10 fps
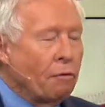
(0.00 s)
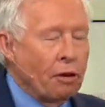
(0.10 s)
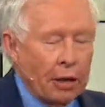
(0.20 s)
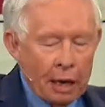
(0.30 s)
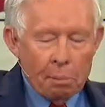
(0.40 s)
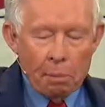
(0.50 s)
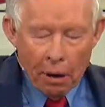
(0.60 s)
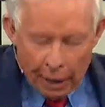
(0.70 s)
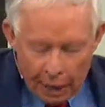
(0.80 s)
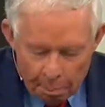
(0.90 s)
for the
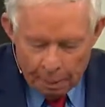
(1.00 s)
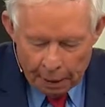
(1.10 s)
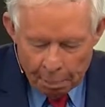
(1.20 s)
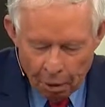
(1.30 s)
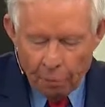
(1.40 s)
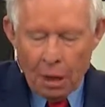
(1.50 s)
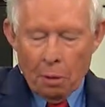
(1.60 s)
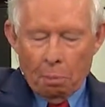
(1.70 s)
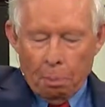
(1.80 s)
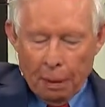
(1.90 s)
American people
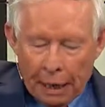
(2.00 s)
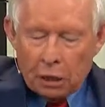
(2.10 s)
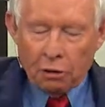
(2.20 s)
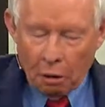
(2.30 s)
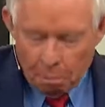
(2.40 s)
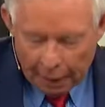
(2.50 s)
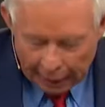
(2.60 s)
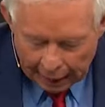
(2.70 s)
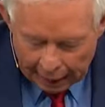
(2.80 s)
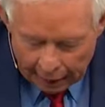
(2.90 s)

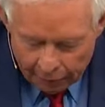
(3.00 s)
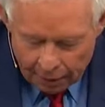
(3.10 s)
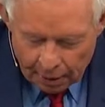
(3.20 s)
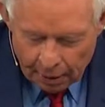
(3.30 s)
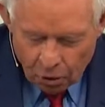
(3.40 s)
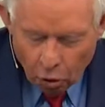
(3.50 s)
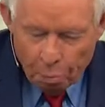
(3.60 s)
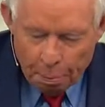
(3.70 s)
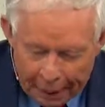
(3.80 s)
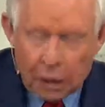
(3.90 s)
peaceably or
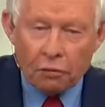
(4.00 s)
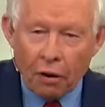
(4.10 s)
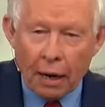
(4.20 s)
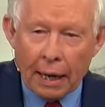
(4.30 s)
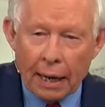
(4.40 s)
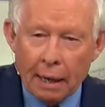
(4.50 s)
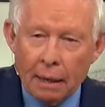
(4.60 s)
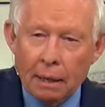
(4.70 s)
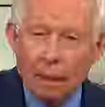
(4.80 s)
peacefully